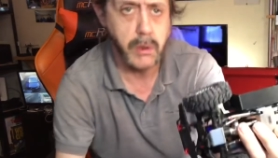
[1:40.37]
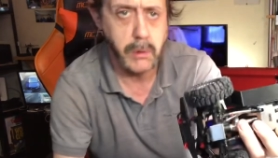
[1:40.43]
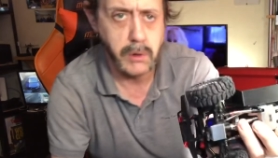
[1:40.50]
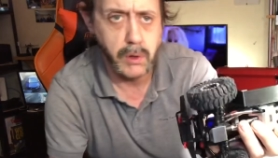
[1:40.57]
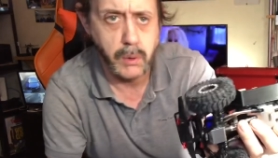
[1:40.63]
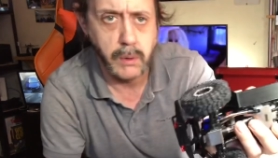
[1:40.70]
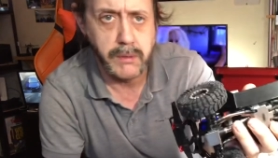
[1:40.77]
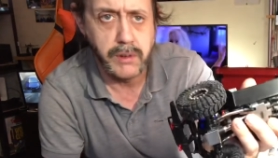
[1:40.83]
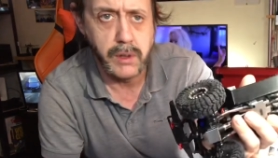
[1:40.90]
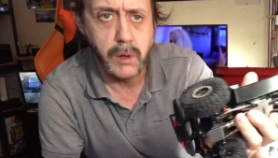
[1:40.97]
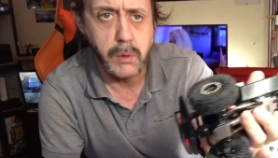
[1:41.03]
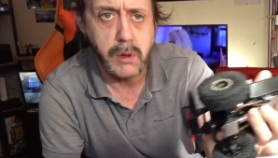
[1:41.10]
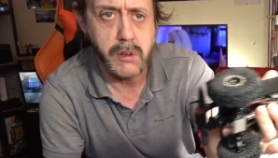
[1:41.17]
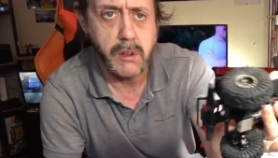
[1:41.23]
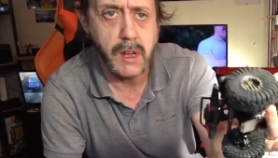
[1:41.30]
don't know if I
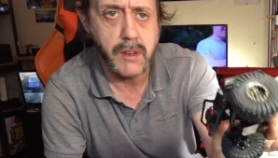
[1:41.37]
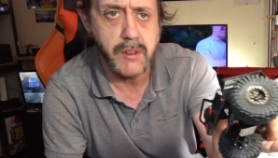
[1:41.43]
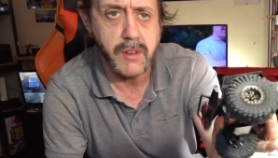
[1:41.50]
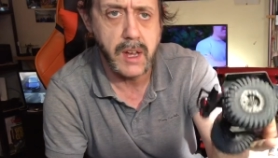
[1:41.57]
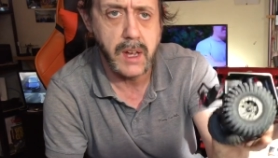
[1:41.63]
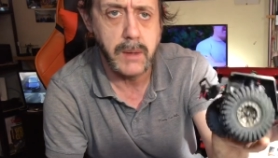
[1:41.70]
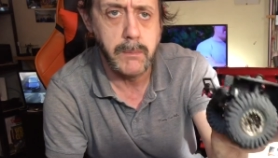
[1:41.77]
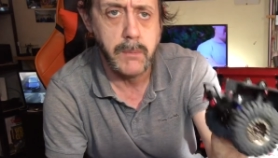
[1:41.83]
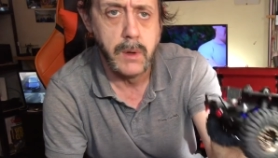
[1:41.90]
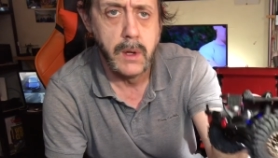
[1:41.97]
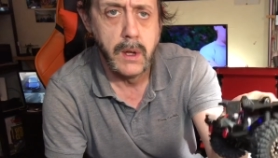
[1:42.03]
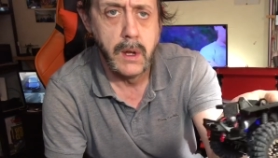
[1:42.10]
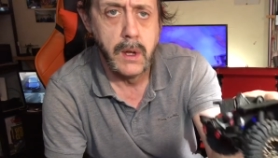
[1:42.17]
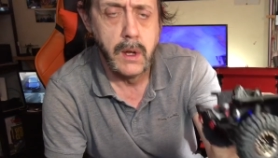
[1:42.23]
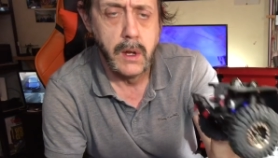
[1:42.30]
noticed
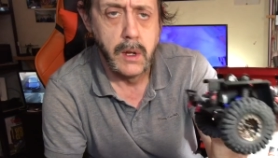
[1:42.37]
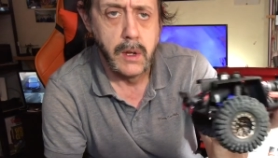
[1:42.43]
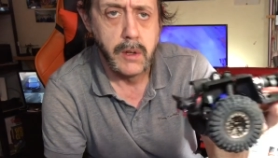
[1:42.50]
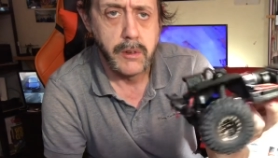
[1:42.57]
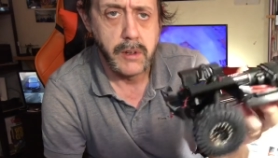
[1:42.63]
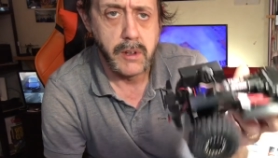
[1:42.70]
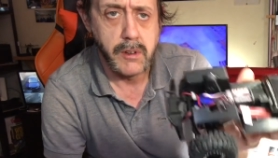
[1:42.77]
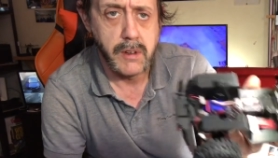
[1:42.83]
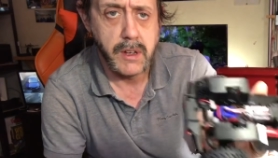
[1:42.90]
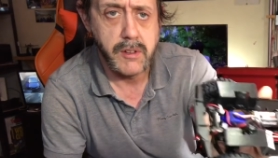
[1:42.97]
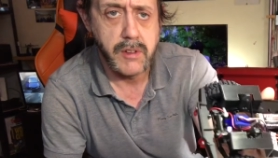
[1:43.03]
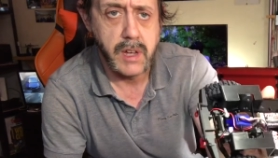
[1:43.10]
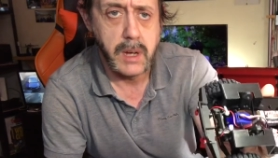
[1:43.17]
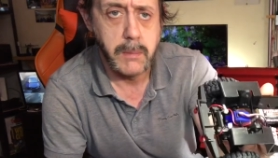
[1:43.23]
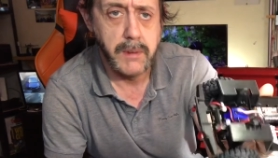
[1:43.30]
since last
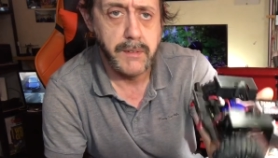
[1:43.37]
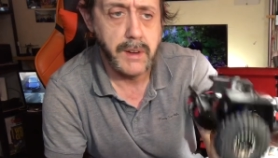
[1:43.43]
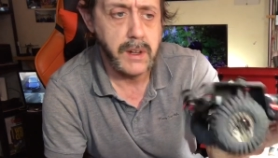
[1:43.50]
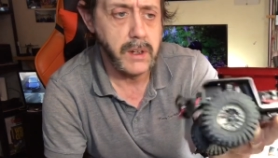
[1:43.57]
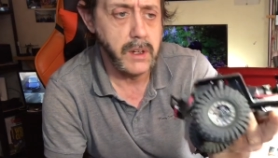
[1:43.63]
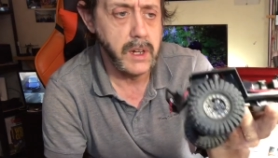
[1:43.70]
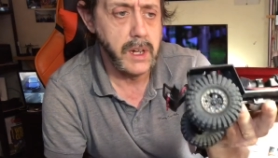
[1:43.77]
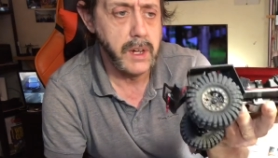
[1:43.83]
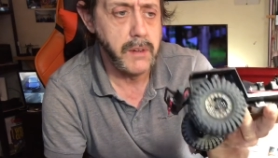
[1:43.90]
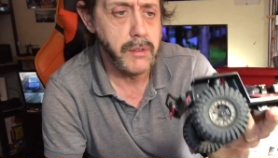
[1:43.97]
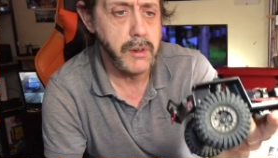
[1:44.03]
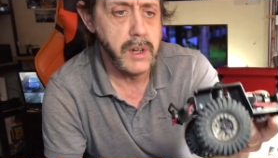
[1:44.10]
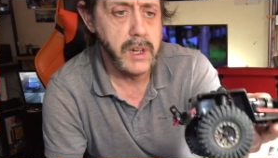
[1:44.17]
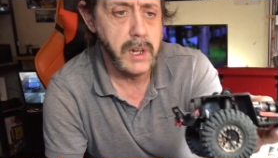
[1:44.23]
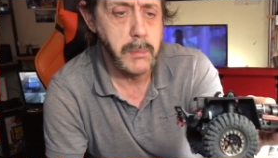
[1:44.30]
time I've had the
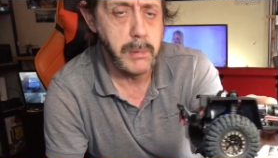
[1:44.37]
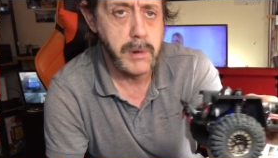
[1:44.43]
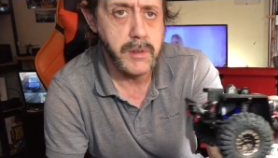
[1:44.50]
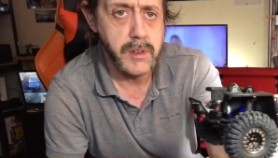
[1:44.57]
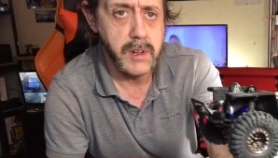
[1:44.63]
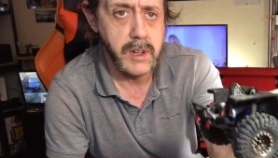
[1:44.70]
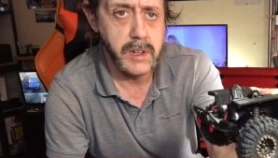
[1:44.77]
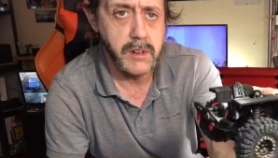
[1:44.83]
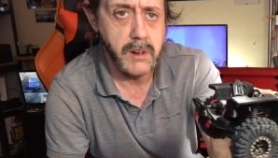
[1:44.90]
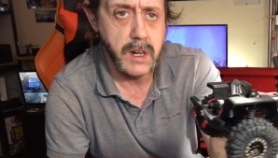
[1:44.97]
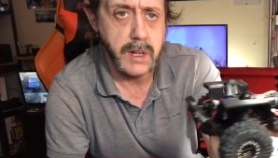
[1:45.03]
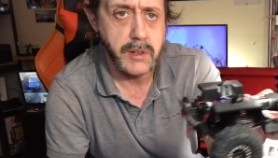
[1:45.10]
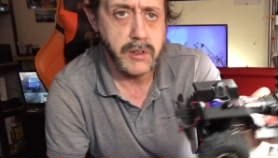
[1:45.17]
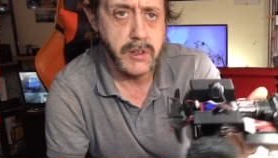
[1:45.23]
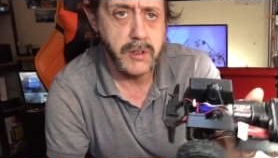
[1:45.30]
3D printed inner
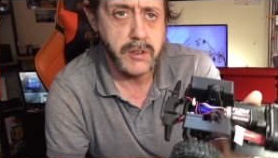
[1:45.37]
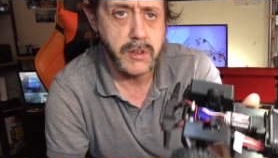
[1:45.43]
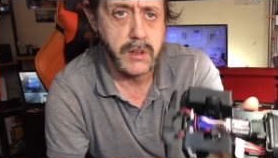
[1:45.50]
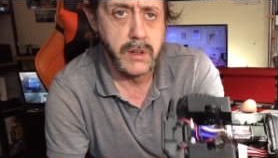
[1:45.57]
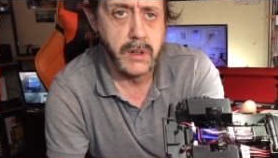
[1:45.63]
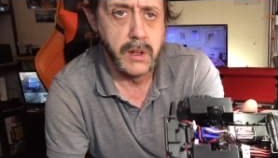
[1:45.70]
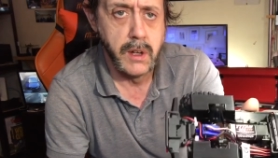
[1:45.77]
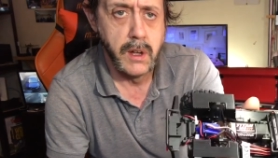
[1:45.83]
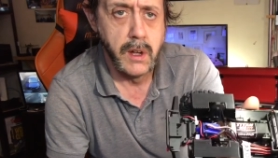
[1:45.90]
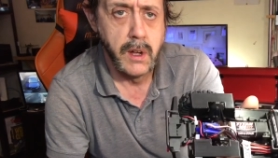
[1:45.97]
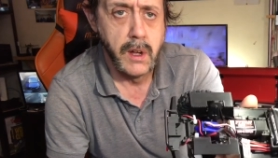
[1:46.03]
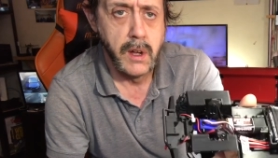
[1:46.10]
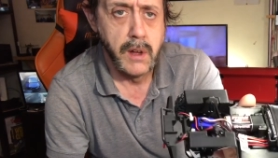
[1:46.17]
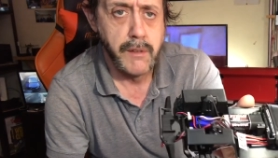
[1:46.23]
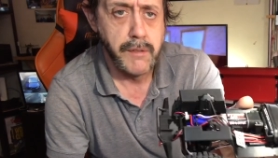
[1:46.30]
arches
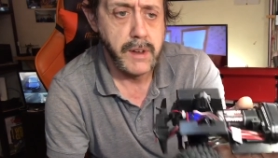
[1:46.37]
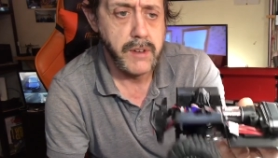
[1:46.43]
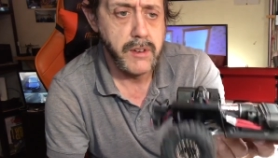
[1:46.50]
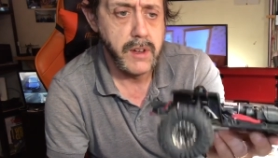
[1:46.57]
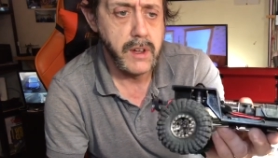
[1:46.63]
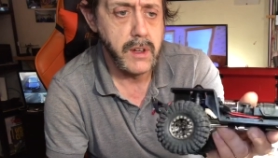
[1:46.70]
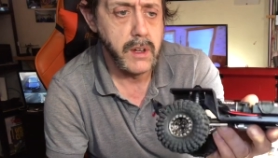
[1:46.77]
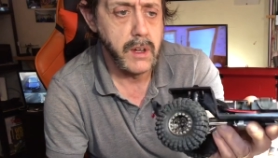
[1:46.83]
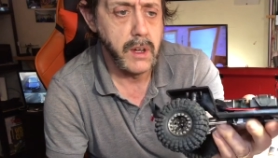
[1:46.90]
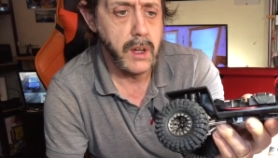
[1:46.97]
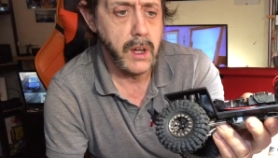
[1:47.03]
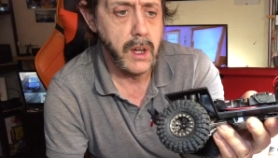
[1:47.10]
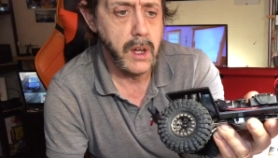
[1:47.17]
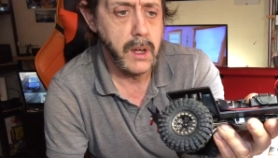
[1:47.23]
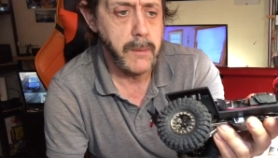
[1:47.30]
fitted,
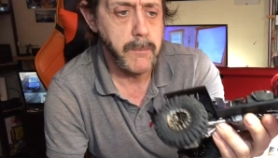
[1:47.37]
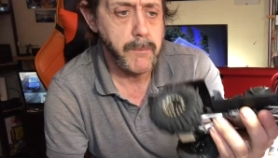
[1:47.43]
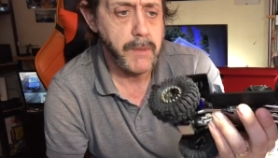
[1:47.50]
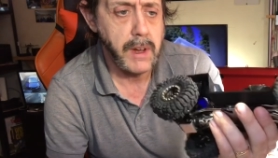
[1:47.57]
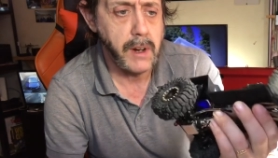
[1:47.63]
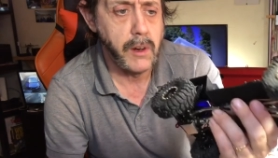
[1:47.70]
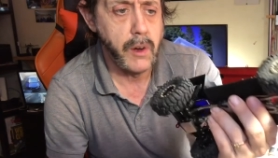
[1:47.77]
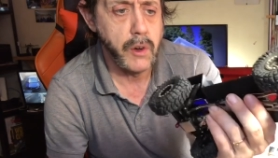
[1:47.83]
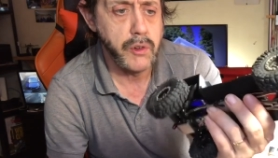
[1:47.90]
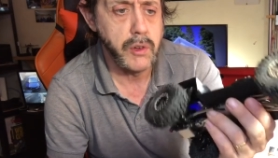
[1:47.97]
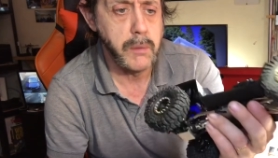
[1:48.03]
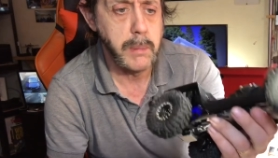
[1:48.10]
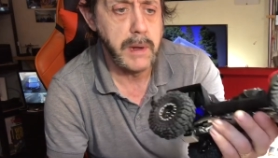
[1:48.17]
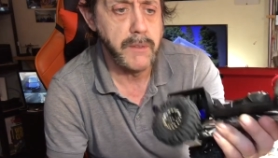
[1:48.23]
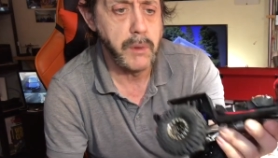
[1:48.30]
that caused a
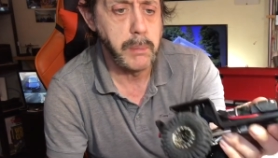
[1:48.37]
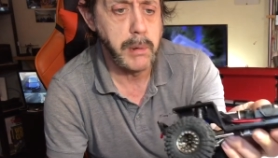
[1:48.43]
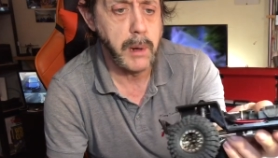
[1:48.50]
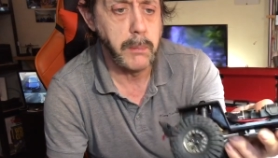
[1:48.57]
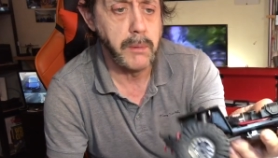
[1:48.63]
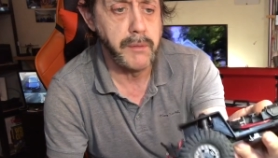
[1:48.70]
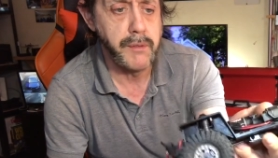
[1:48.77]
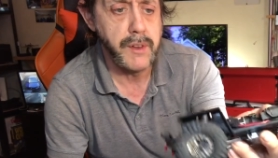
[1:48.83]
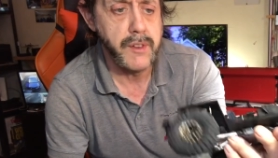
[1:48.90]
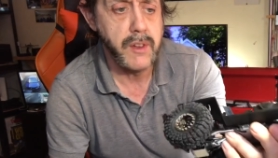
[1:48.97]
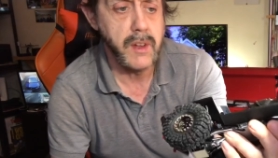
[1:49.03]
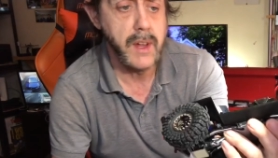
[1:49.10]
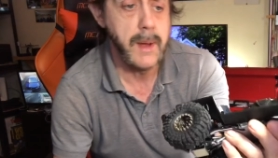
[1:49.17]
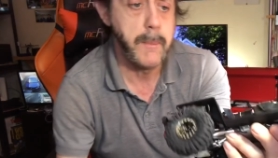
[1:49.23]
bit of a problem fitting them.